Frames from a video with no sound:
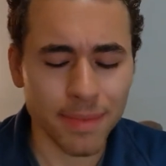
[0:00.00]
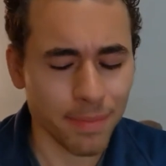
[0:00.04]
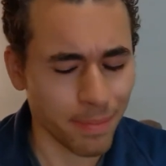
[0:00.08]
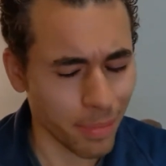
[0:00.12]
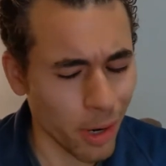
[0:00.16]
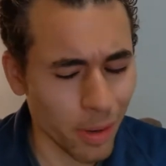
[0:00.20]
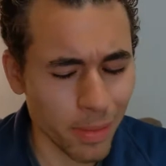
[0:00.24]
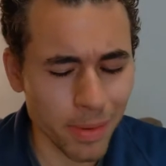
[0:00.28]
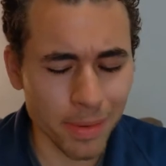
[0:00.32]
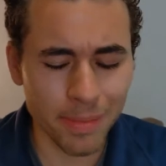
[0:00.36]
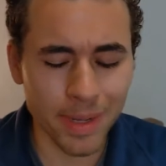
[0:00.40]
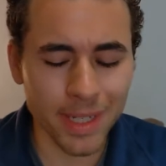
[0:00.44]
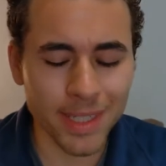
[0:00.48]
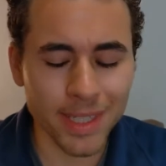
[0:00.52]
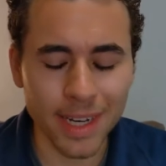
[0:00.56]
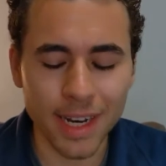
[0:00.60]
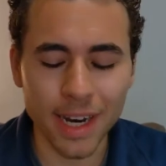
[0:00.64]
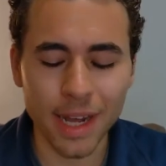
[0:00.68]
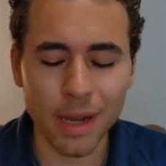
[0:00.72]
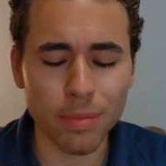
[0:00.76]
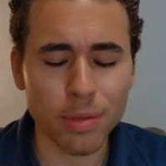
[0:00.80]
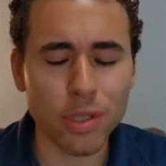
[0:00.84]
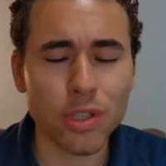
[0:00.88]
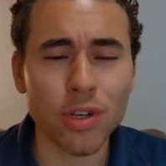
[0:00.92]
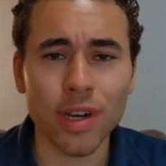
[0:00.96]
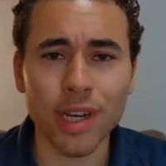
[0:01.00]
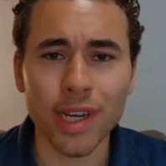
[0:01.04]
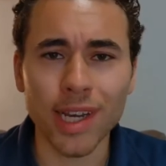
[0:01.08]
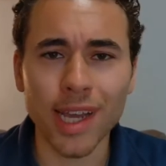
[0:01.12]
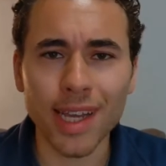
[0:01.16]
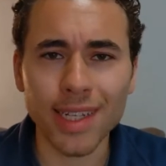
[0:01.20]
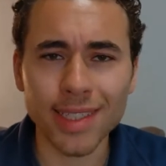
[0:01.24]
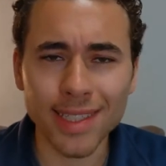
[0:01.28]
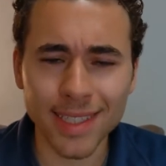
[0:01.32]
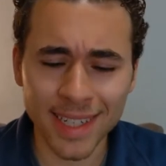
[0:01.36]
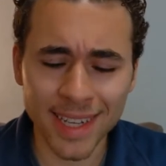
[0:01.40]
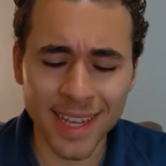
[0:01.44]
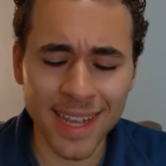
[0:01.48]
Probably messed it up, sorry
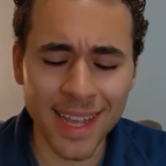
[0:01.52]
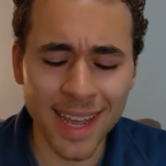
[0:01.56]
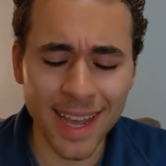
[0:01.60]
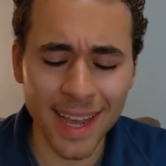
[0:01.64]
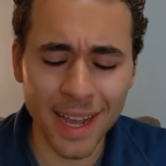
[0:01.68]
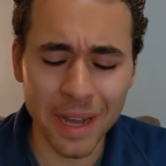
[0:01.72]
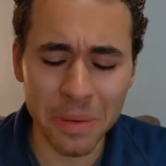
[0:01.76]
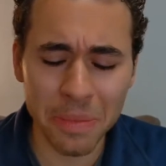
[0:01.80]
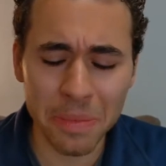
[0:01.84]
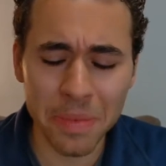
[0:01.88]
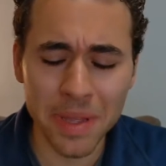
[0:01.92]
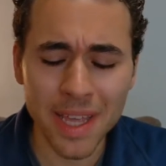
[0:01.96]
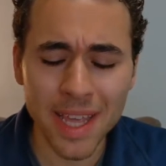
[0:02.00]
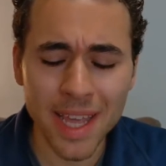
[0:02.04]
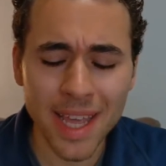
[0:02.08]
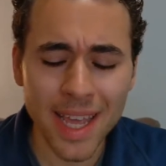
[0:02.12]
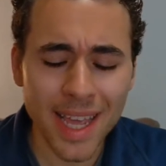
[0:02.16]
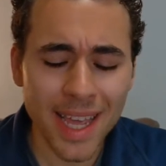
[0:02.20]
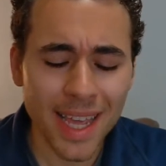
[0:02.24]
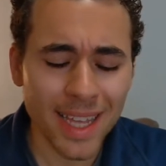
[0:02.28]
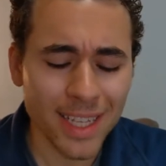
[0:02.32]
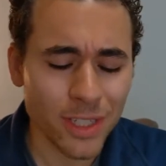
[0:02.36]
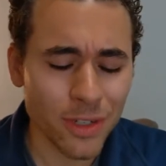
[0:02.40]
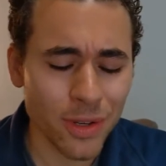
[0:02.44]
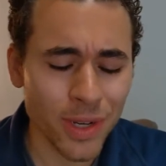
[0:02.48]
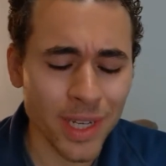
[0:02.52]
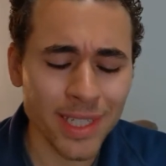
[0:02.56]
guys. So